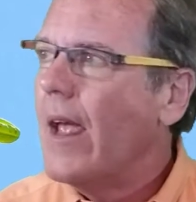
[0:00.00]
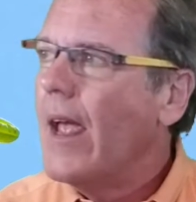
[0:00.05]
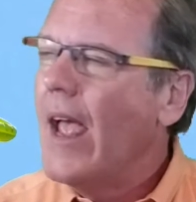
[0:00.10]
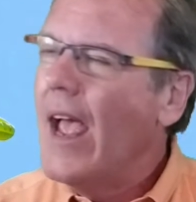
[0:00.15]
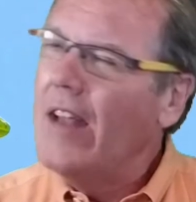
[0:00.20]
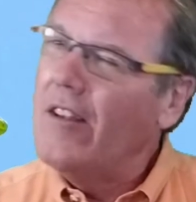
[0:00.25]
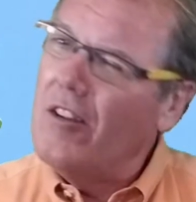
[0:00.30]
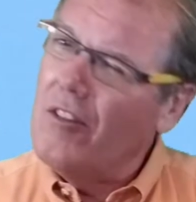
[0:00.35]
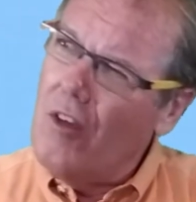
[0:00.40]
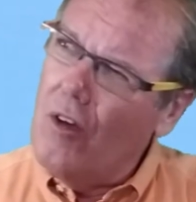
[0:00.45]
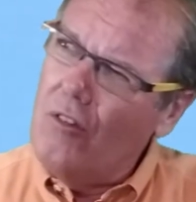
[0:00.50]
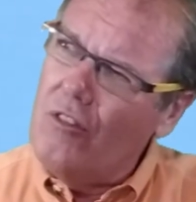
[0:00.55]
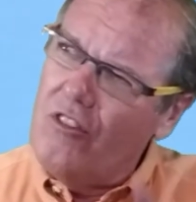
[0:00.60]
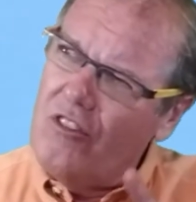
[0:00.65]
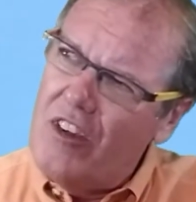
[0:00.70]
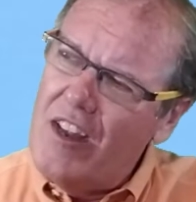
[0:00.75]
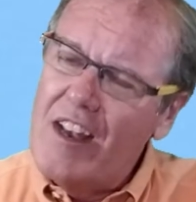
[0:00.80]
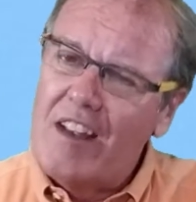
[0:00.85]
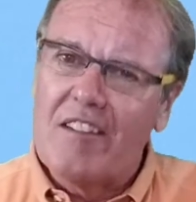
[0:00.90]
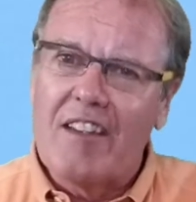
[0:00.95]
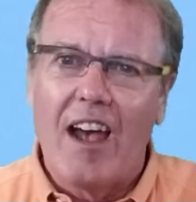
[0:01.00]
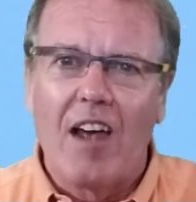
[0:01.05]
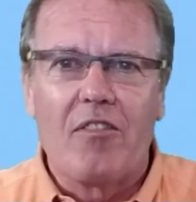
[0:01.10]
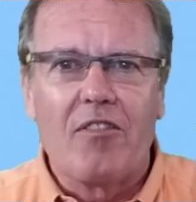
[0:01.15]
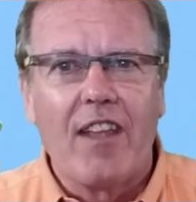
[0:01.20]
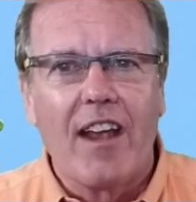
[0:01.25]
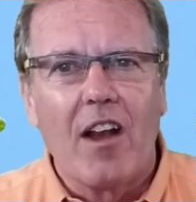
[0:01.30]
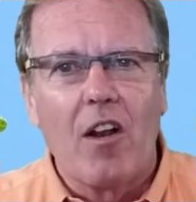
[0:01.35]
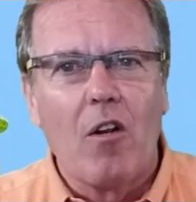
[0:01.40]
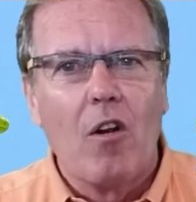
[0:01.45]
And to those cynics out
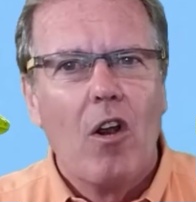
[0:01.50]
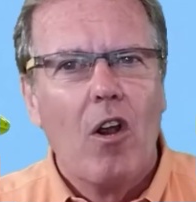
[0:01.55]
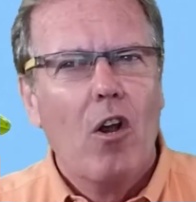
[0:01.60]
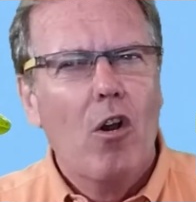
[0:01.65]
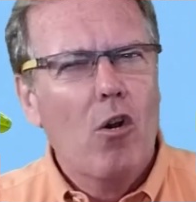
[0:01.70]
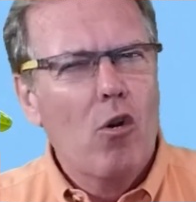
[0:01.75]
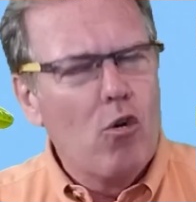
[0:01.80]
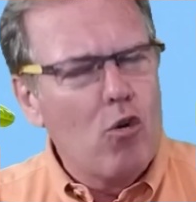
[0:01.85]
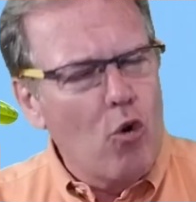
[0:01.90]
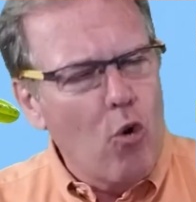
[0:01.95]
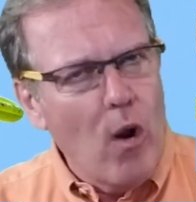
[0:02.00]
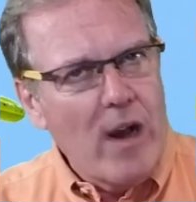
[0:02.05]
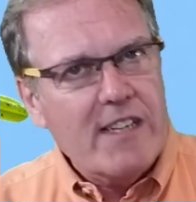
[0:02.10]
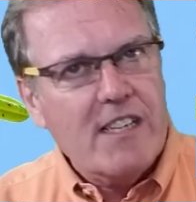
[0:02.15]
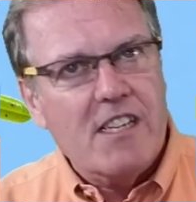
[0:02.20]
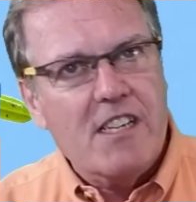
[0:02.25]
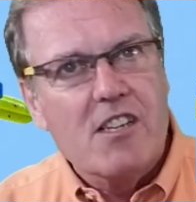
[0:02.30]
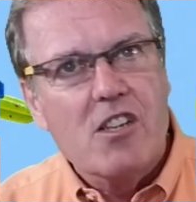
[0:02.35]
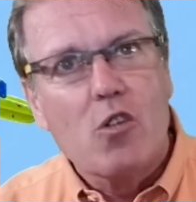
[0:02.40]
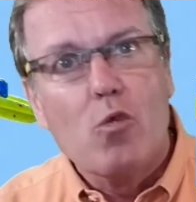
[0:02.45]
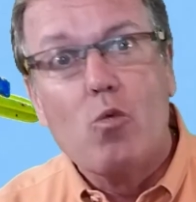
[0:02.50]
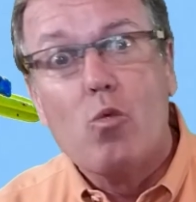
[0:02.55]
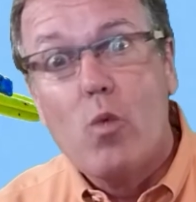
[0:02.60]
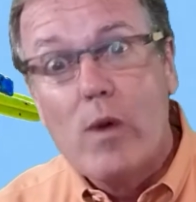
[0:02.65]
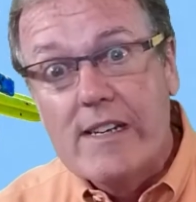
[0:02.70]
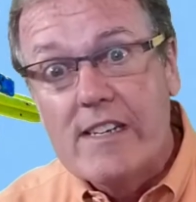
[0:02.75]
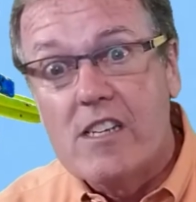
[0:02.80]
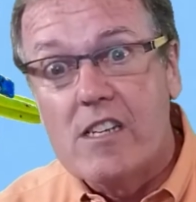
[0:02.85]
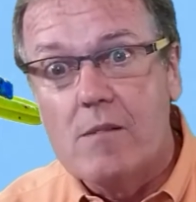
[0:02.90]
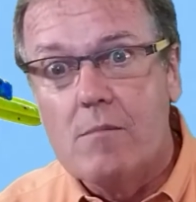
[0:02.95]
there who question the
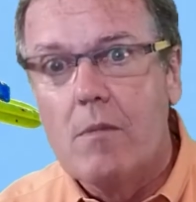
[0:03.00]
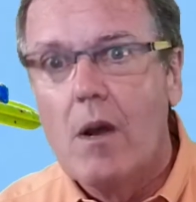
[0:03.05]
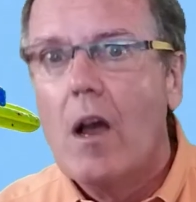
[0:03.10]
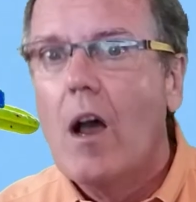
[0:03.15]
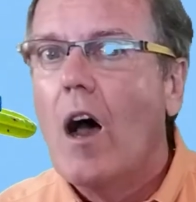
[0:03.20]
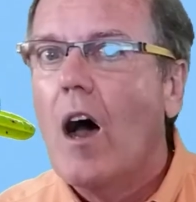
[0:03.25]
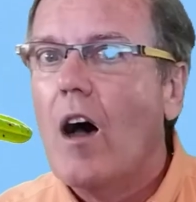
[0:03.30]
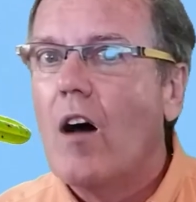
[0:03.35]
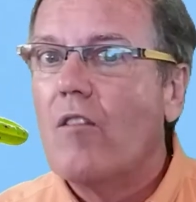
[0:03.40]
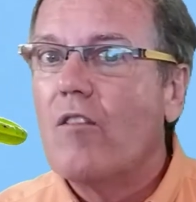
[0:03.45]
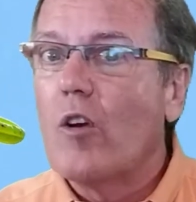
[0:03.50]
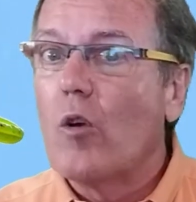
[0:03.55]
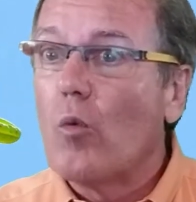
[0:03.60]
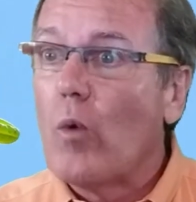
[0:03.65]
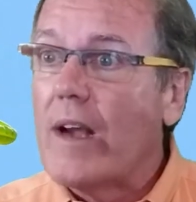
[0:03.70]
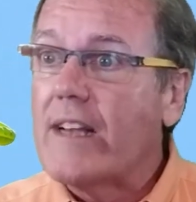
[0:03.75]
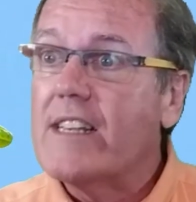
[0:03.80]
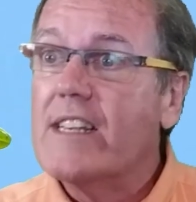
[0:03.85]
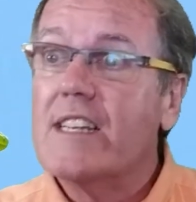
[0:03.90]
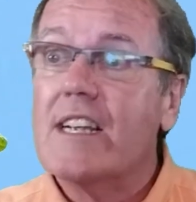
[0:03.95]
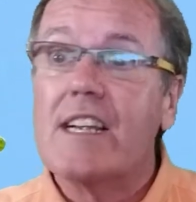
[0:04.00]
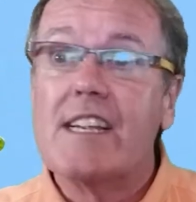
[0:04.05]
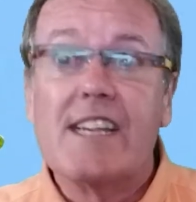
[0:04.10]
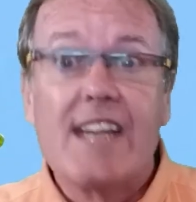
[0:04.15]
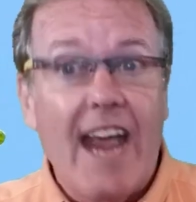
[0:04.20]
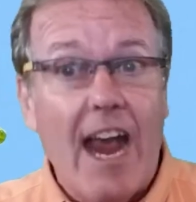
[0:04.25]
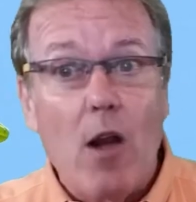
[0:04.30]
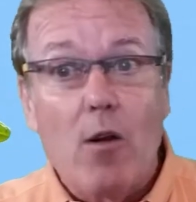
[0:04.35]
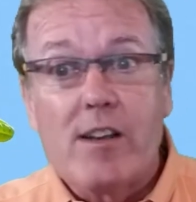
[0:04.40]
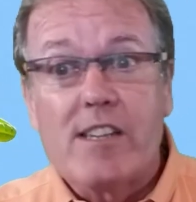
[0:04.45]
wisdom of erecting a
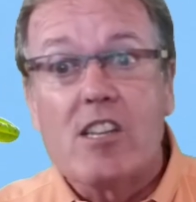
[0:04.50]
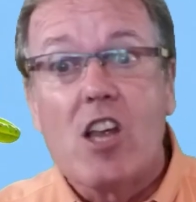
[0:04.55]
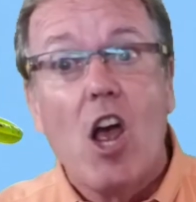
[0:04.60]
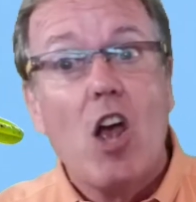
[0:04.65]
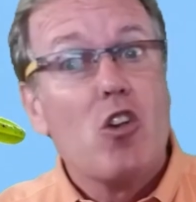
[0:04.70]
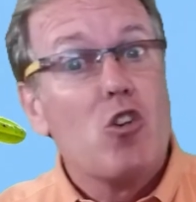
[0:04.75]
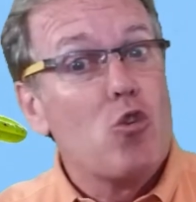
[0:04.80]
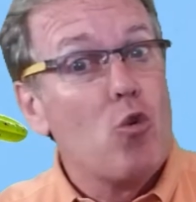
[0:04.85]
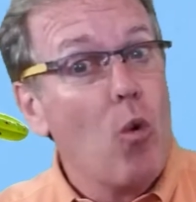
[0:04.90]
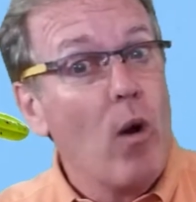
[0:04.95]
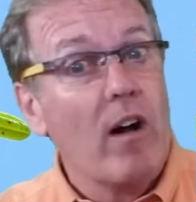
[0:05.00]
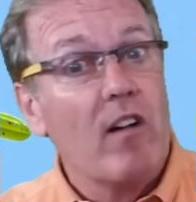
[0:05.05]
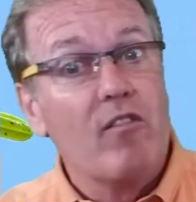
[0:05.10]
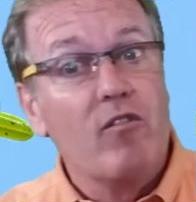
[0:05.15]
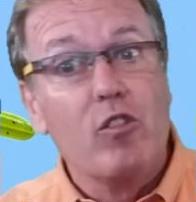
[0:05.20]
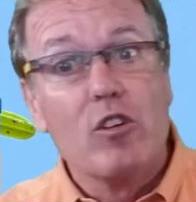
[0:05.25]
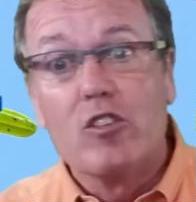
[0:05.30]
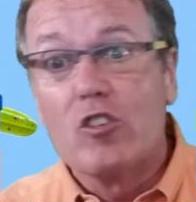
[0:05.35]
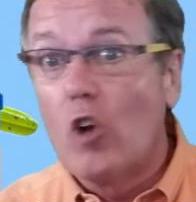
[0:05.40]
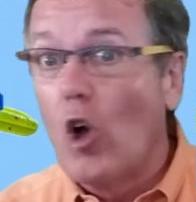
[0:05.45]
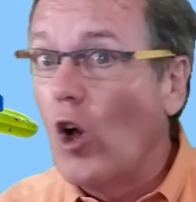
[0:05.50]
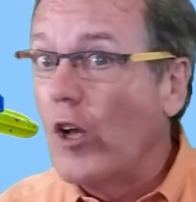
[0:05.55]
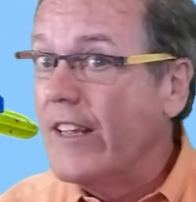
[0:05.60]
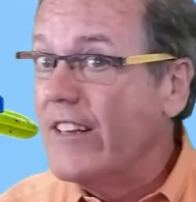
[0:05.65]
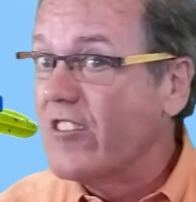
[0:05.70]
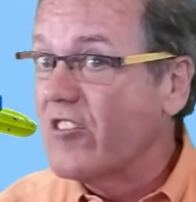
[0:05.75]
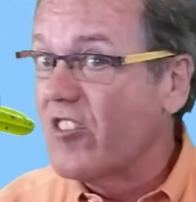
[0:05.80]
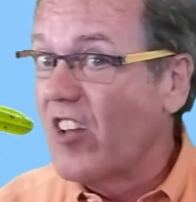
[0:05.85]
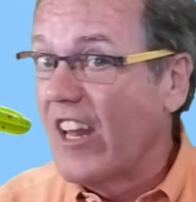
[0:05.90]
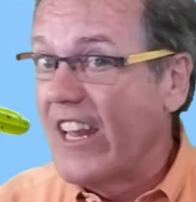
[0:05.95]
garish 12-foot tall
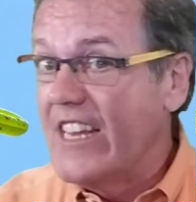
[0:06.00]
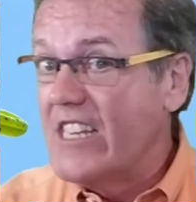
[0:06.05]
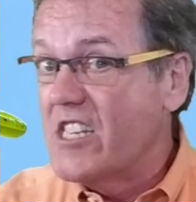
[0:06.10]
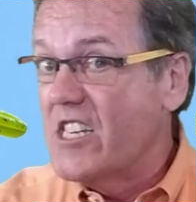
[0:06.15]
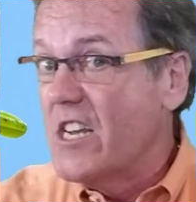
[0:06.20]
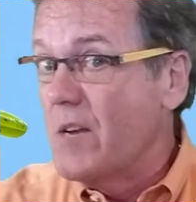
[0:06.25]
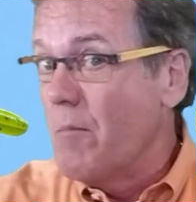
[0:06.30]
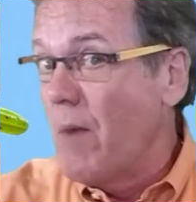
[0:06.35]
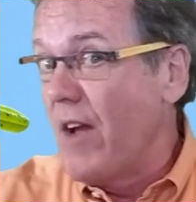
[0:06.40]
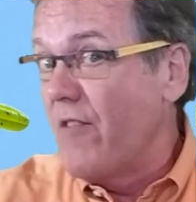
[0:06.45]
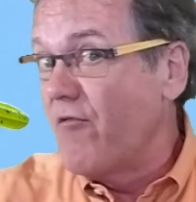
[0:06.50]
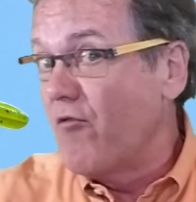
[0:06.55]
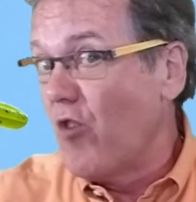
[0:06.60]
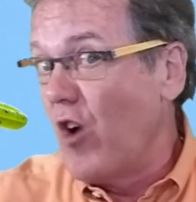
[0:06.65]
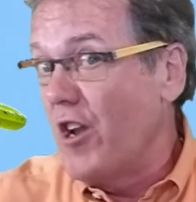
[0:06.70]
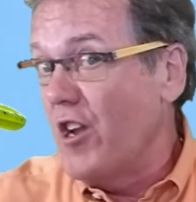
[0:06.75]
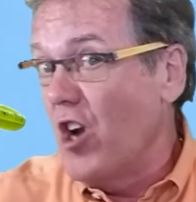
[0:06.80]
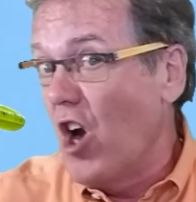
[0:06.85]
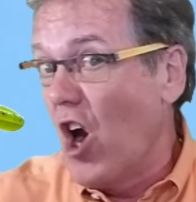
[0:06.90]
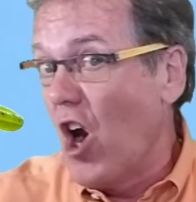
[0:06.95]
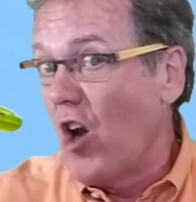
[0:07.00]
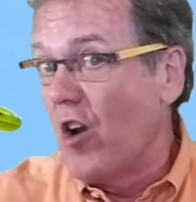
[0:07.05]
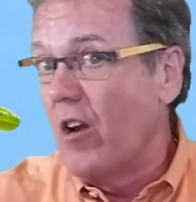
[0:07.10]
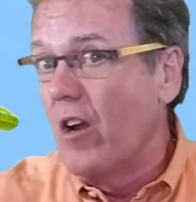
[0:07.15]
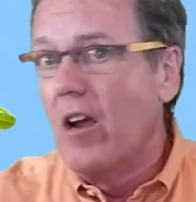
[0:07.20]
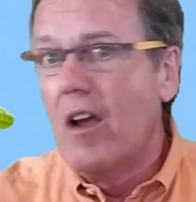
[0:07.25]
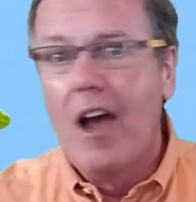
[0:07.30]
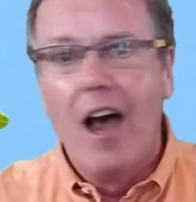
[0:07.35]
installation in my front yard,